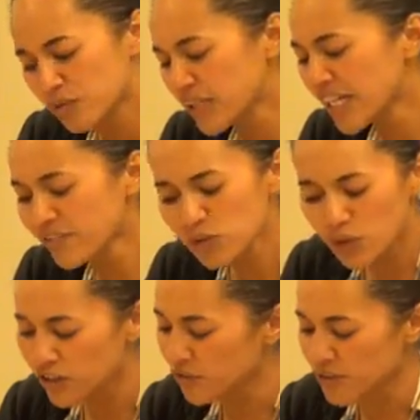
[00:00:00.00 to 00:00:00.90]
We never
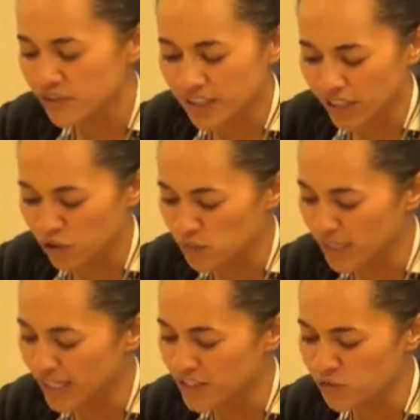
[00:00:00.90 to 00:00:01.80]
welcomed you in our
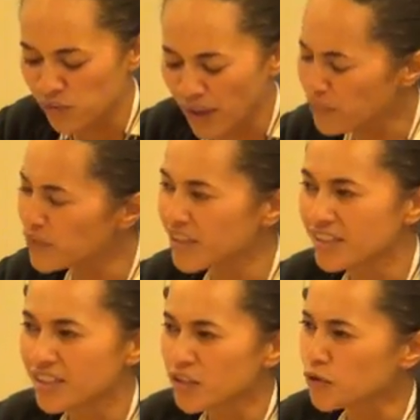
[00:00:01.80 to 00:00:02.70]
homelands. Remember,
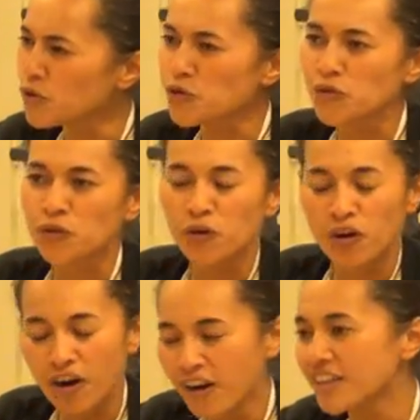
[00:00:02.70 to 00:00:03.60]
you stole
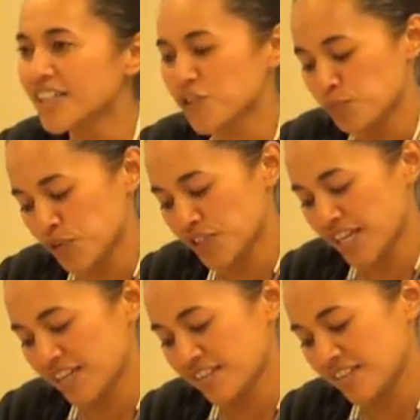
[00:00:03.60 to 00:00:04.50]
all that you
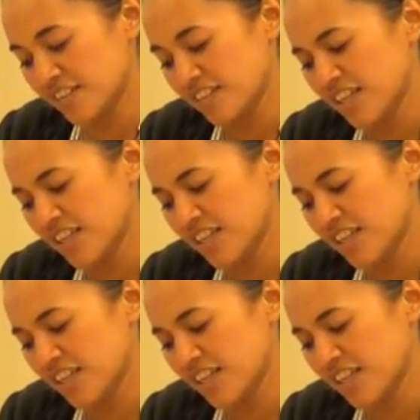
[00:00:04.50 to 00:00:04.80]
possess.